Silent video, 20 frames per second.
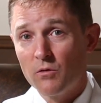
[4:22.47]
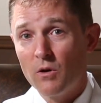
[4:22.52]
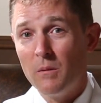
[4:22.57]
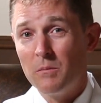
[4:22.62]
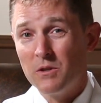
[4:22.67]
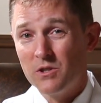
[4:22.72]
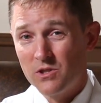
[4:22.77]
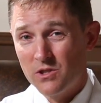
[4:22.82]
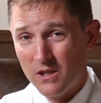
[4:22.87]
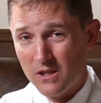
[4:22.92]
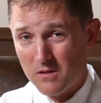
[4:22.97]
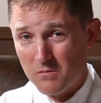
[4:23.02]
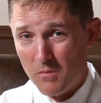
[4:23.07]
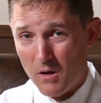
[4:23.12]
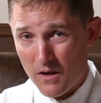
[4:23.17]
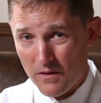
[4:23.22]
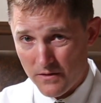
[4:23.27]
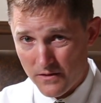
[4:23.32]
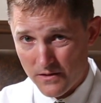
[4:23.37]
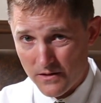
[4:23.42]
for up to six
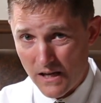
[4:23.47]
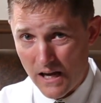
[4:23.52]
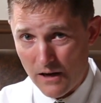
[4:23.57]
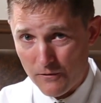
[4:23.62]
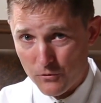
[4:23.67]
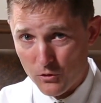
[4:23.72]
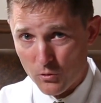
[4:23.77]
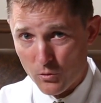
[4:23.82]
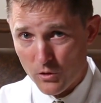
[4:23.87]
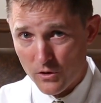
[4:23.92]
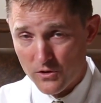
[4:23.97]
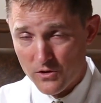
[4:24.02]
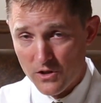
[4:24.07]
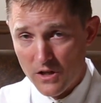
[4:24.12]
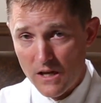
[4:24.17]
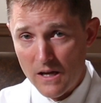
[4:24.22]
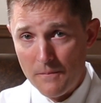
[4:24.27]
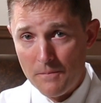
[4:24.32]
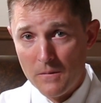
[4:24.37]
months afterwards.